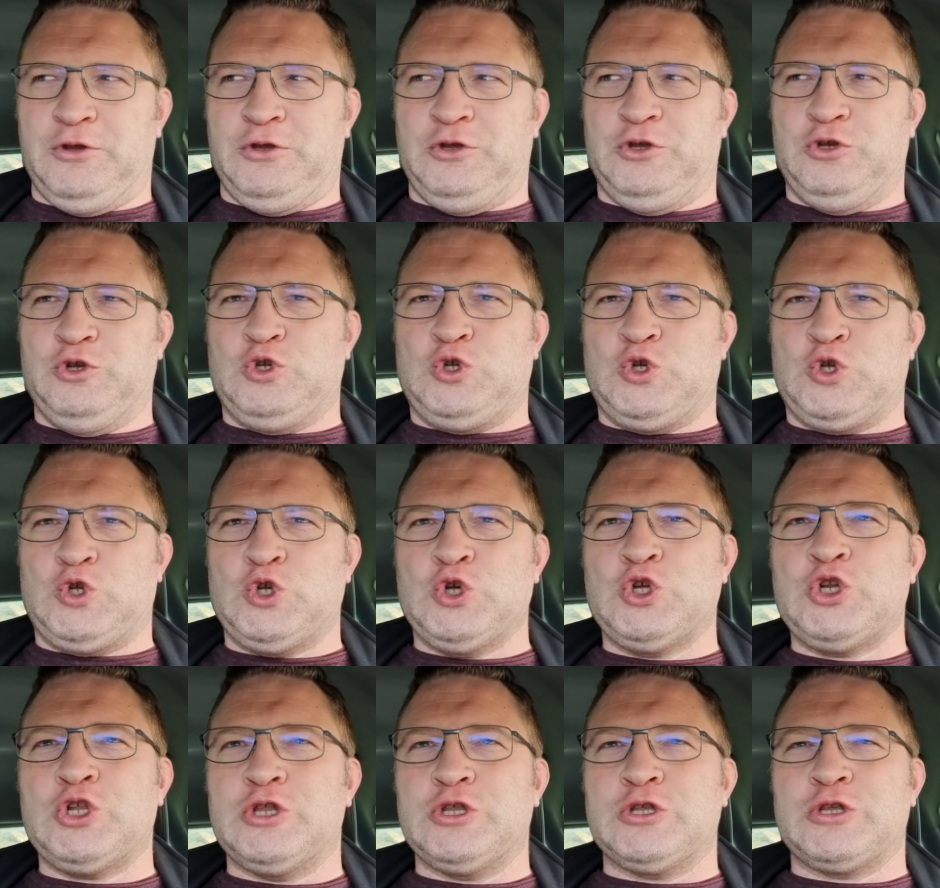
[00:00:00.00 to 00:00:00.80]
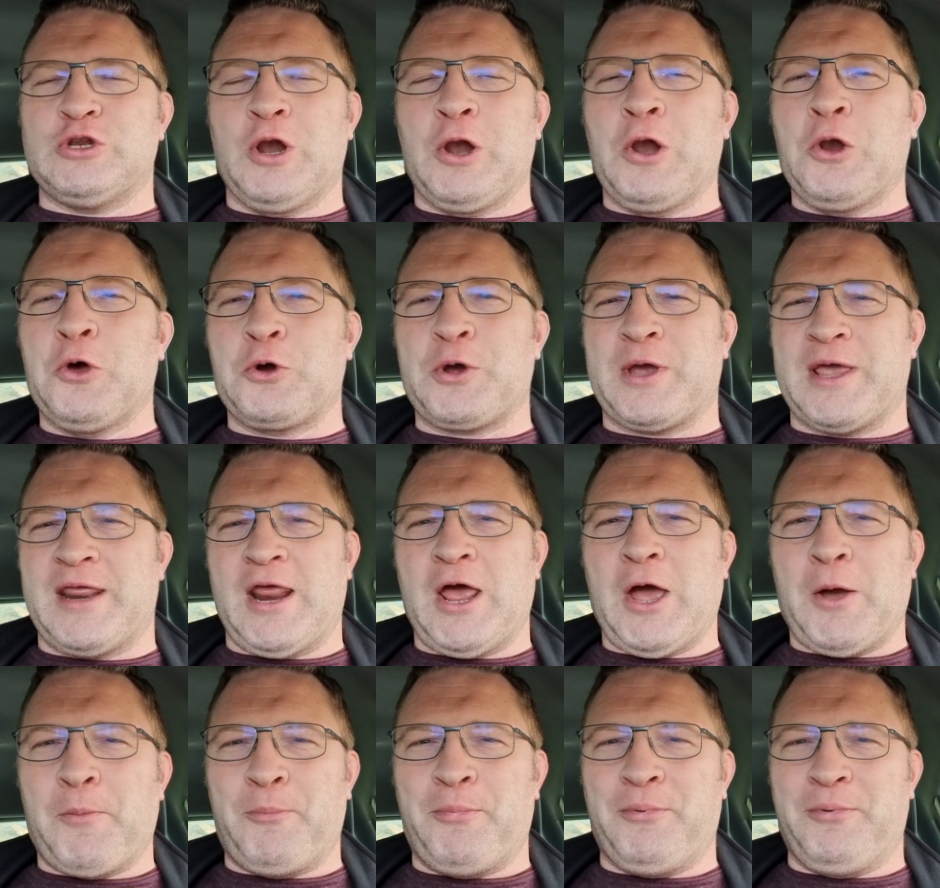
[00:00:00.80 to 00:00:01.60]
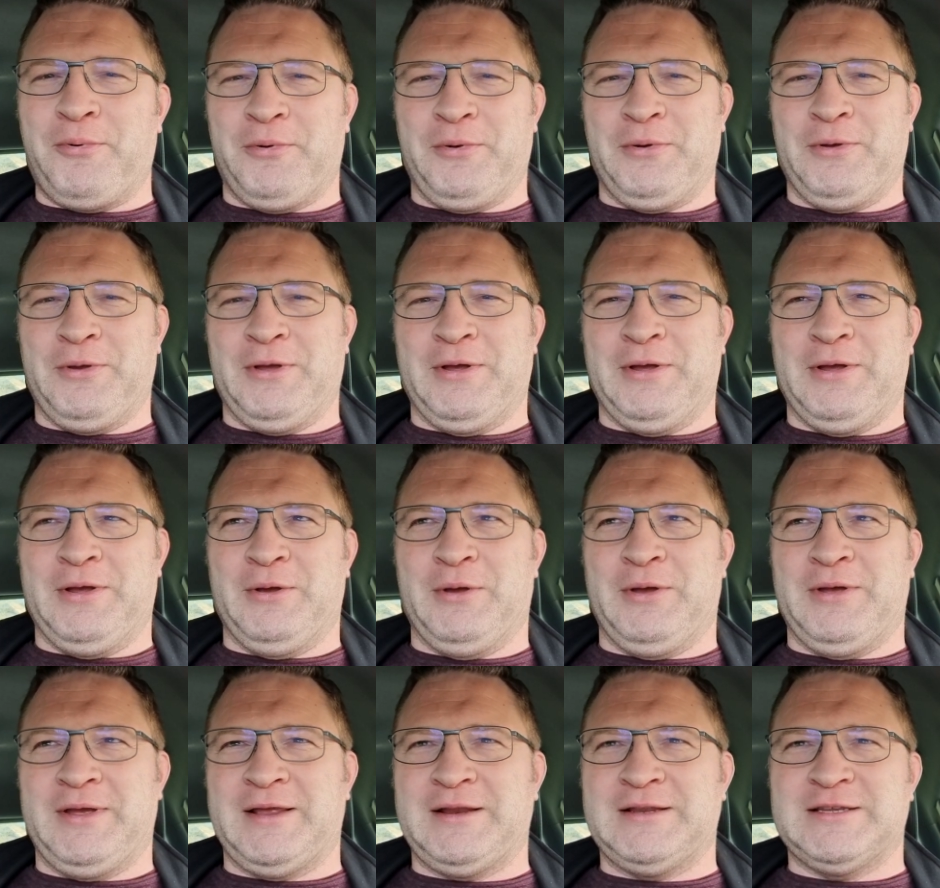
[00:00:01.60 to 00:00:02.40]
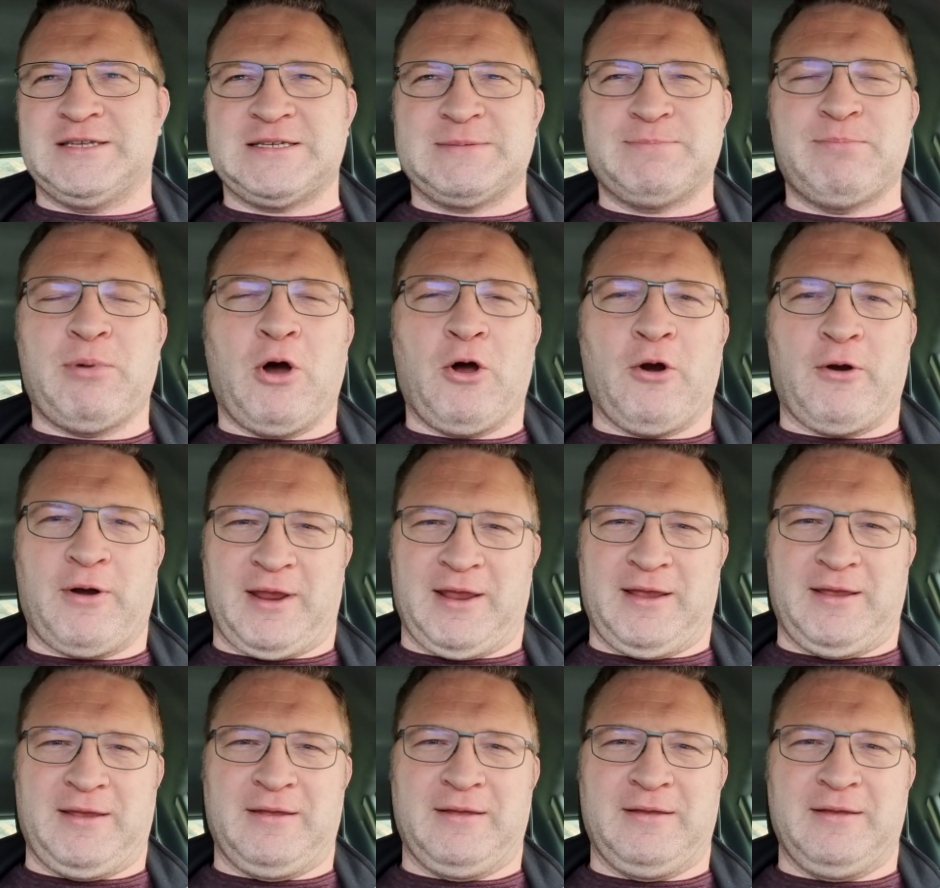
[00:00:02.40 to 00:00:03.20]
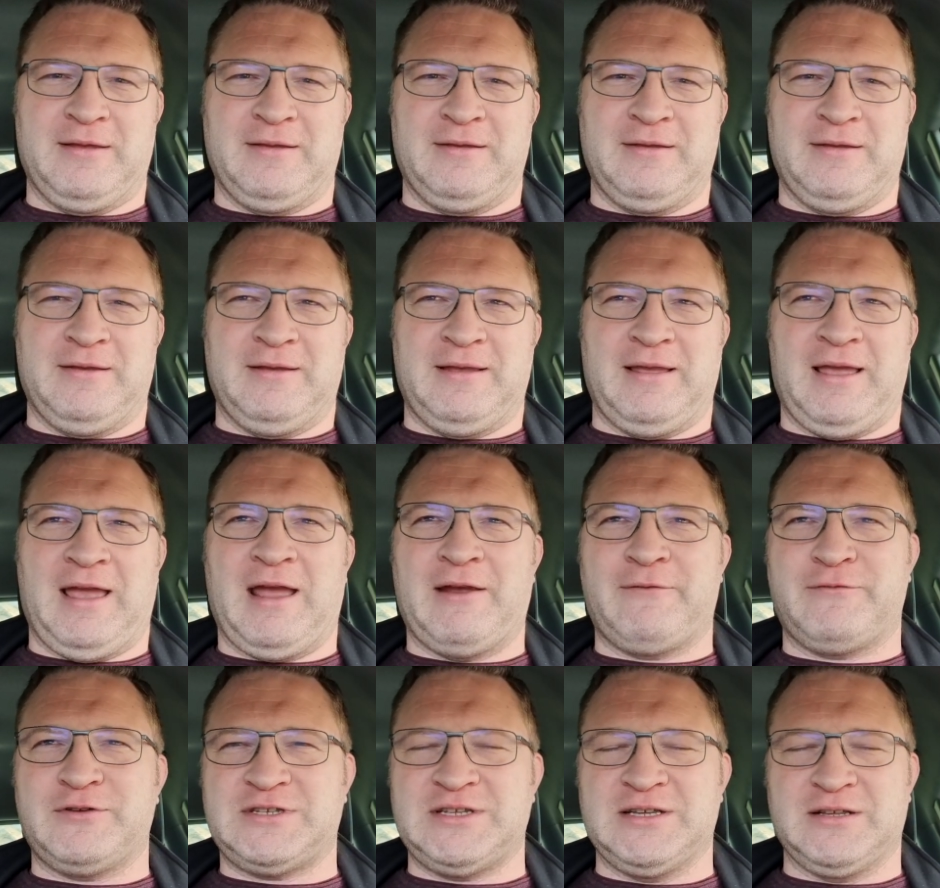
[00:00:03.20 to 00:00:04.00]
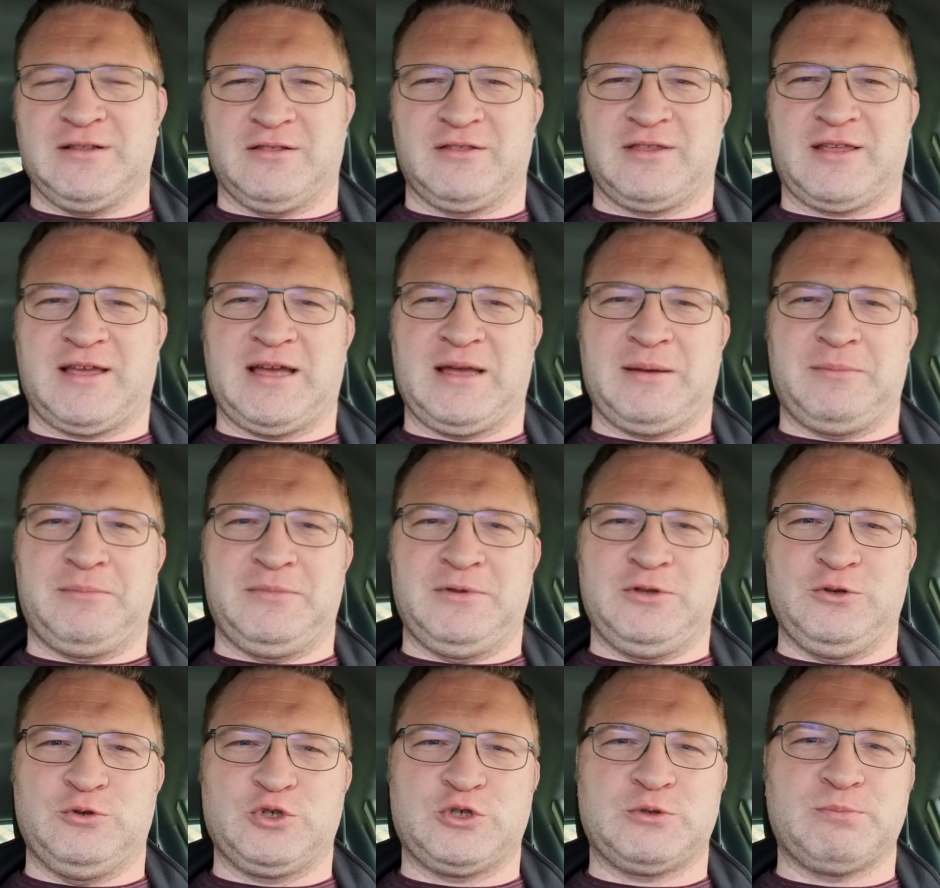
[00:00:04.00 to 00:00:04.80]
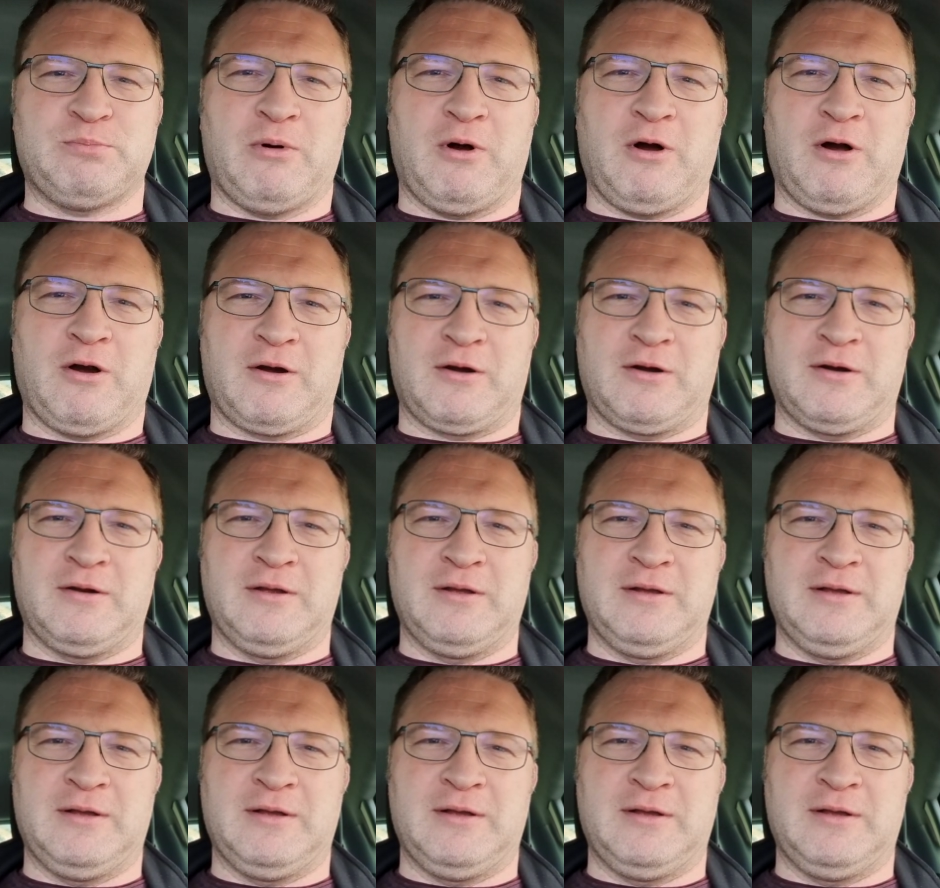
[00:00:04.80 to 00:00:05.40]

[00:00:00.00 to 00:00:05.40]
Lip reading: You shouldn't look it up in sparring every single time you spar.